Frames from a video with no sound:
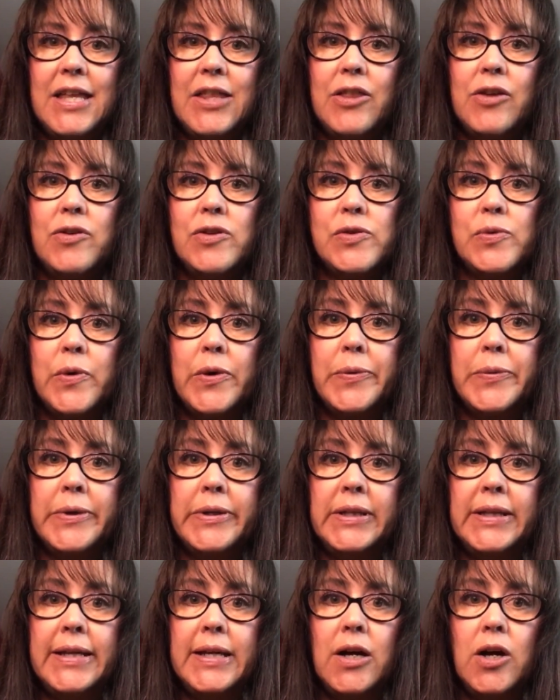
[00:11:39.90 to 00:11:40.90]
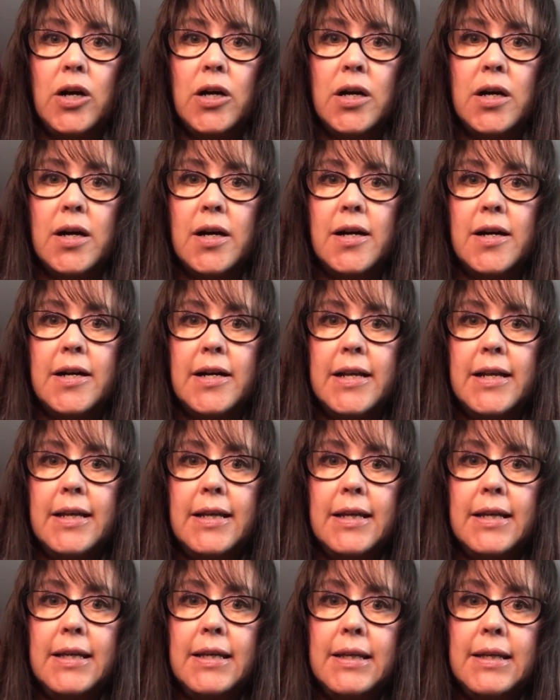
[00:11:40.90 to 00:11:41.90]
Those were really hard.
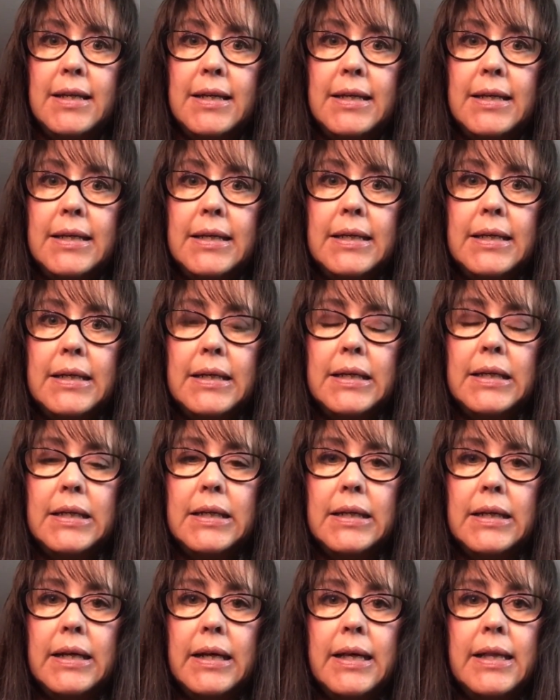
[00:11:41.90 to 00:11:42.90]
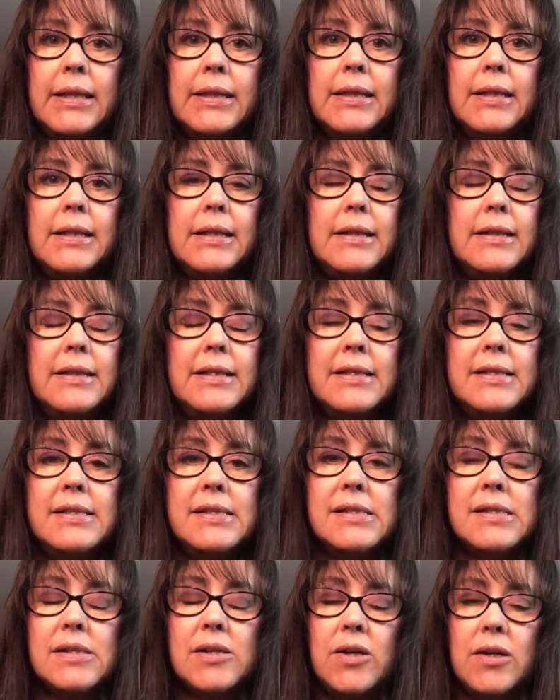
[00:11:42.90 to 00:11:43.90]
And the
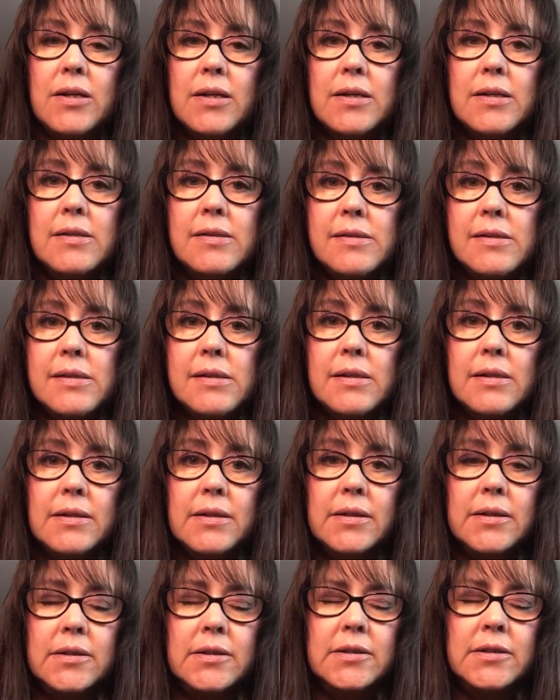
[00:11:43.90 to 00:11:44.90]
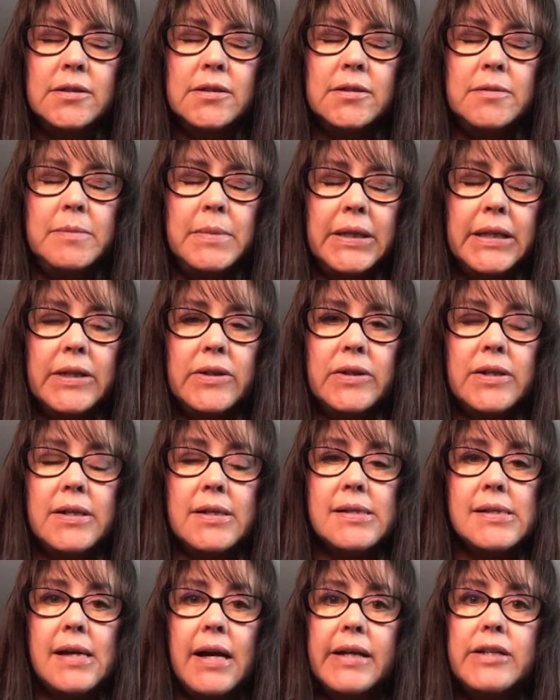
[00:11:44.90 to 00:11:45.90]
discards, oh my
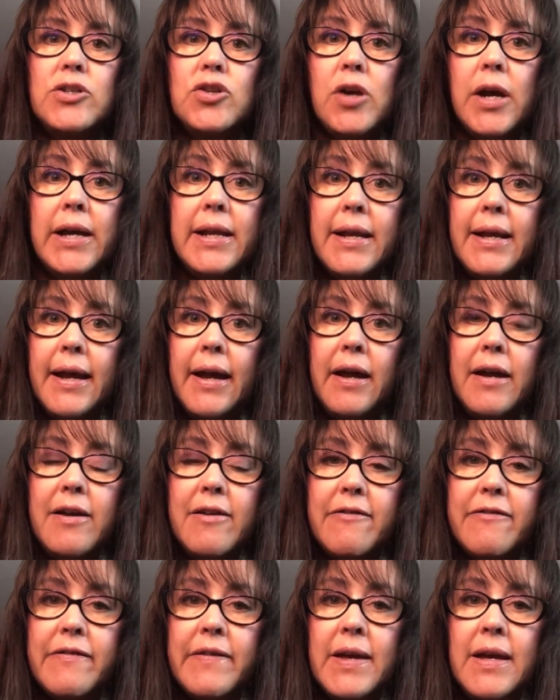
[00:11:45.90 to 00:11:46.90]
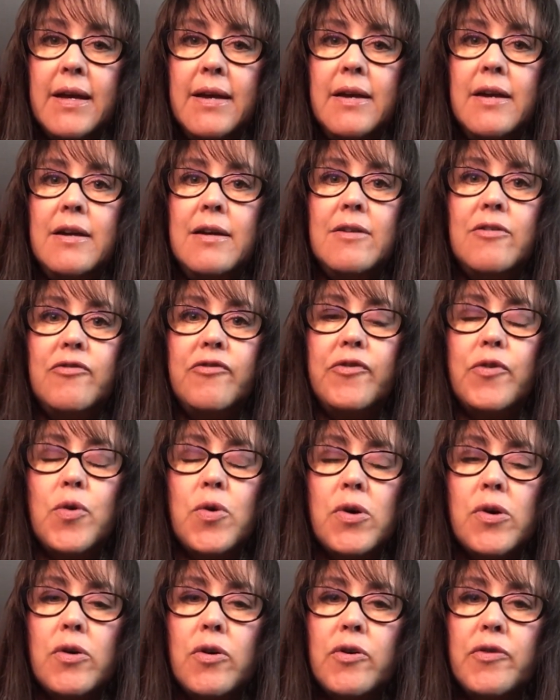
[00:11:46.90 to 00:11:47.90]
goodness, I try to have
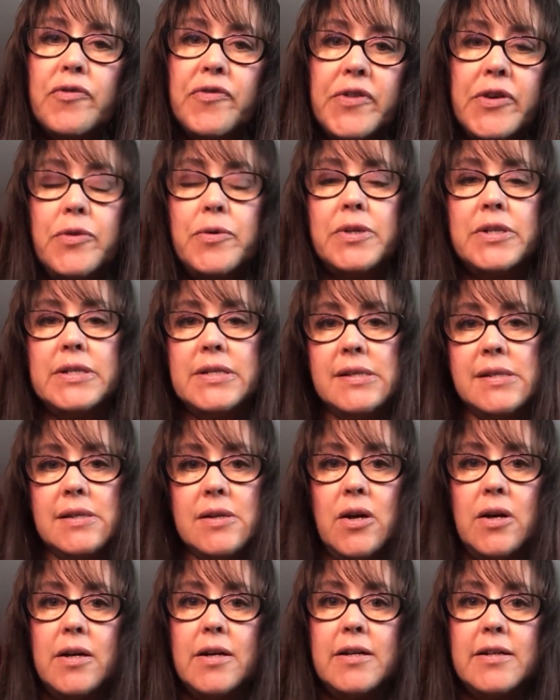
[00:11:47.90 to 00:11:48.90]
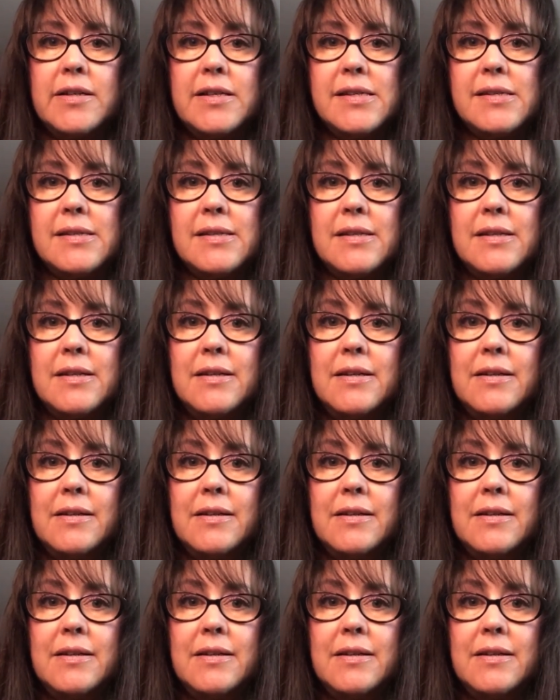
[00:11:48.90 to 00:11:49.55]
four or fewer discards.